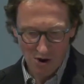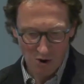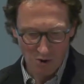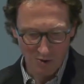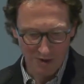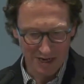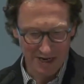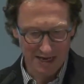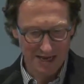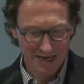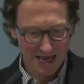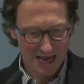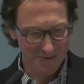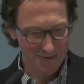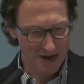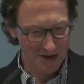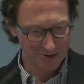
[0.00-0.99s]
only
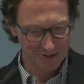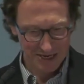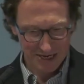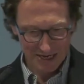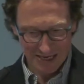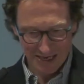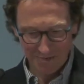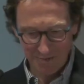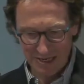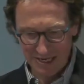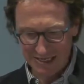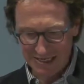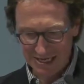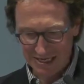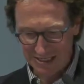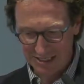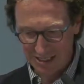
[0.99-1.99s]
about
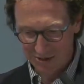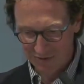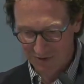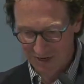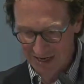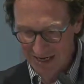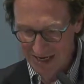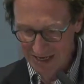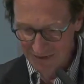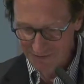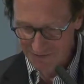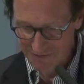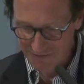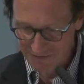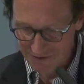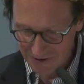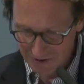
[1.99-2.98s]
immediate
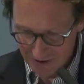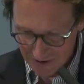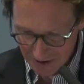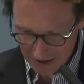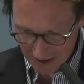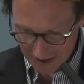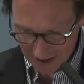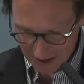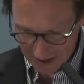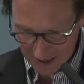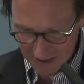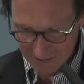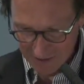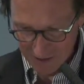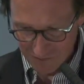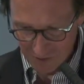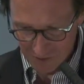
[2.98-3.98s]
relief
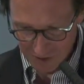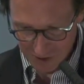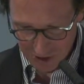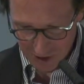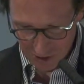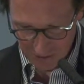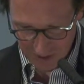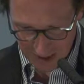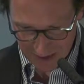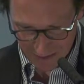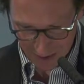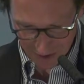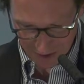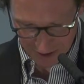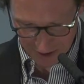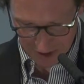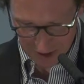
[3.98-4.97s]
if it wants to
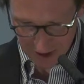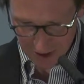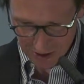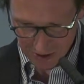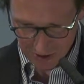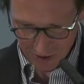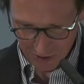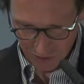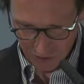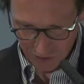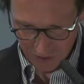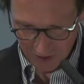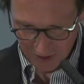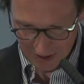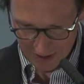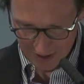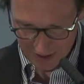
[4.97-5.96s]
respond
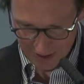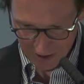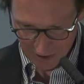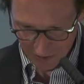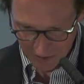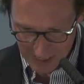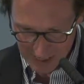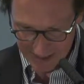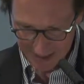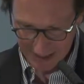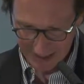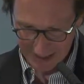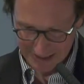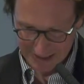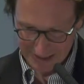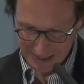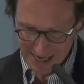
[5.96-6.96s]
to real
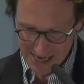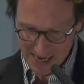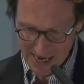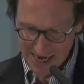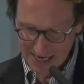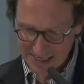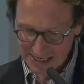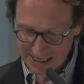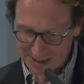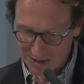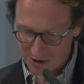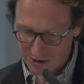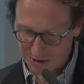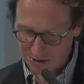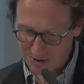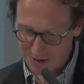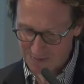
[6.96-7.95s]
needs. Aid is
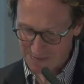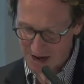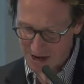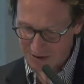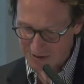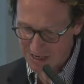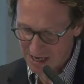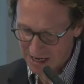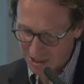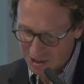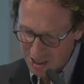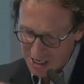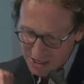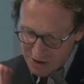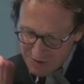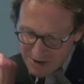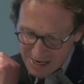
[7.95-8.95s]
also about
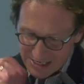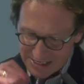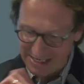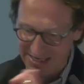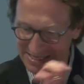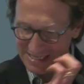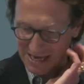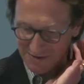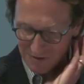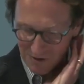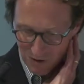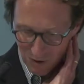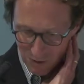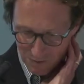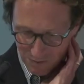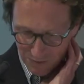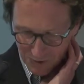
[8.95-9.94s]
generating
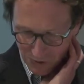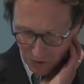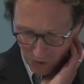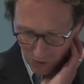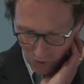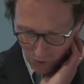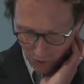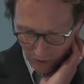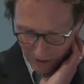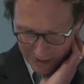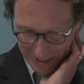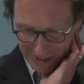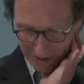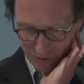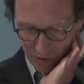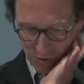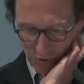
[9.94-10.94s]
development
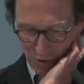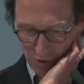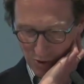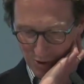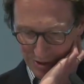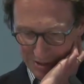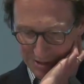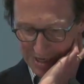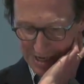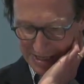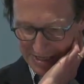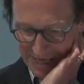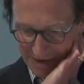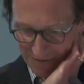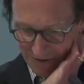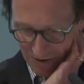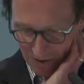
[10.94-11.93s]
holes to hold
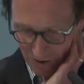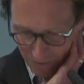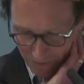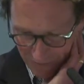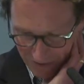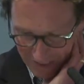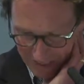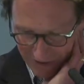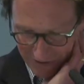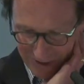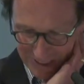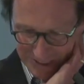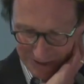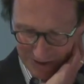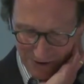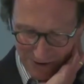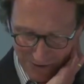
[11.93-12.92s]
development in
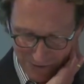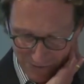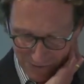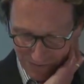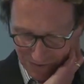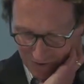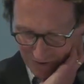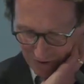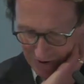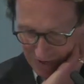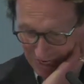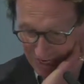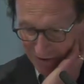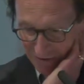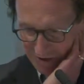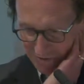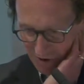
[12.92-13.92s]

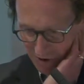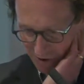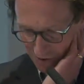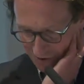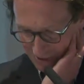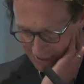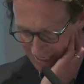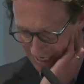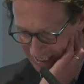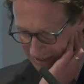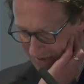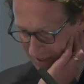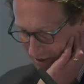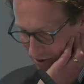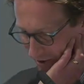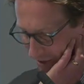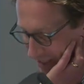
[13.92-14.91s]
reverse, as we
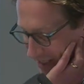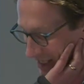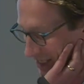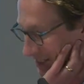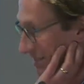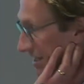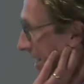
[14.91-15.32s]
call it in the